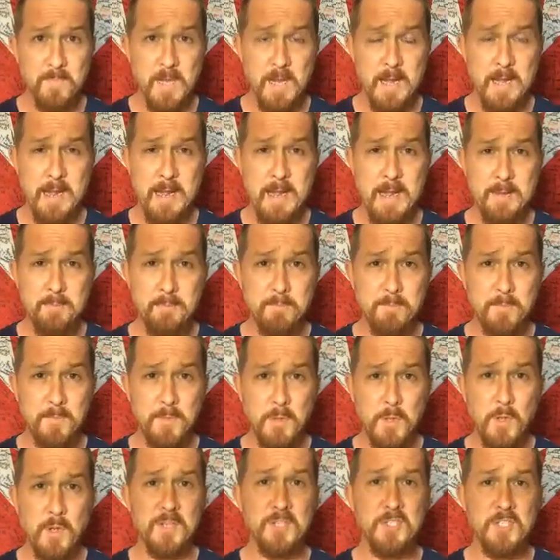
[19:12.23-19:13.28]
I
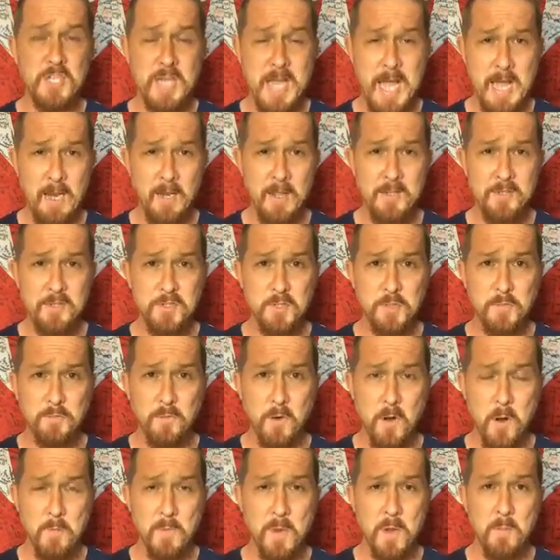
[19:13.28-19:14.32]
took a challenge
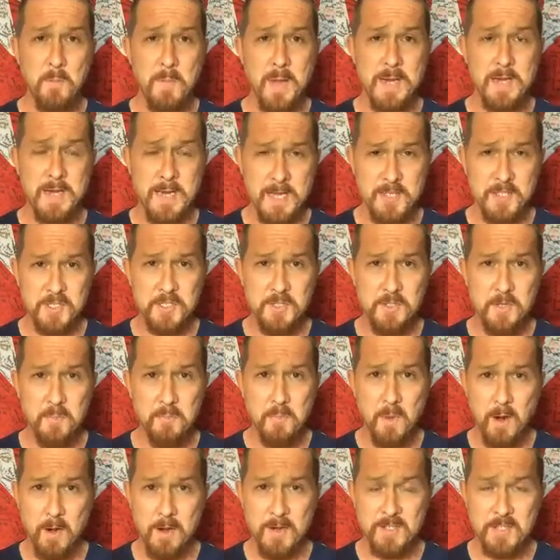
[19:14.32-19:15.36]
from my cousin
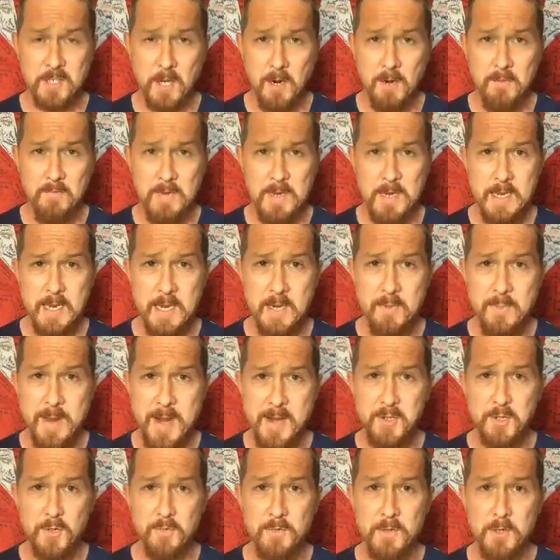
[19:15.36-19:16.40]
Marcus Harvey in
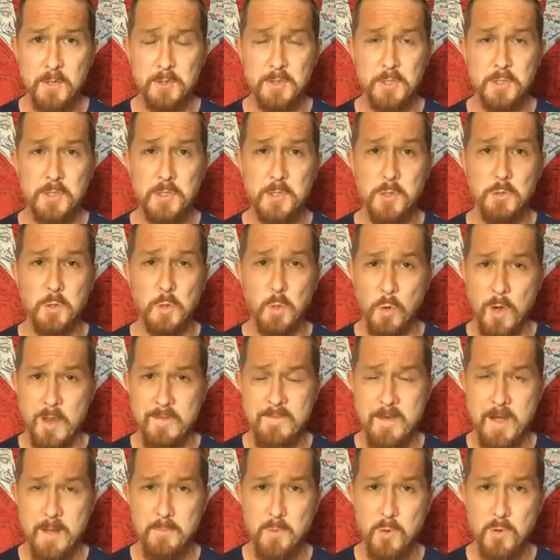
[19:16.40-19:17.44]
Majorville to do
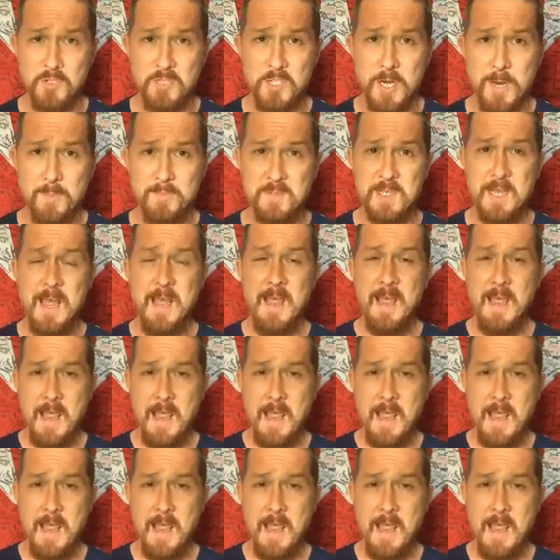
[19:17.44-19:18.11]
25 push-ups